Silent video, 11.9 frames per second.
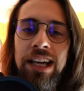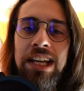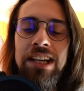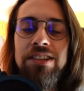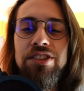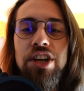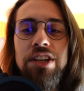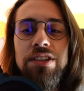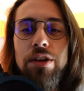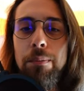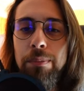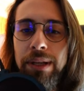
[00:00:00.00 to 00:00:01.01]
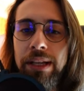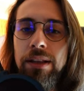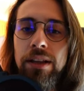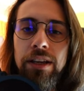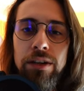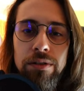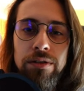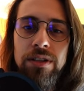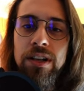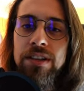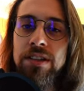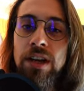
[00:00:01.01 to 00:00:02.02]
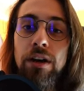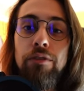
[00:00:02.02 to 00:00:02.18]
It is just completely useless.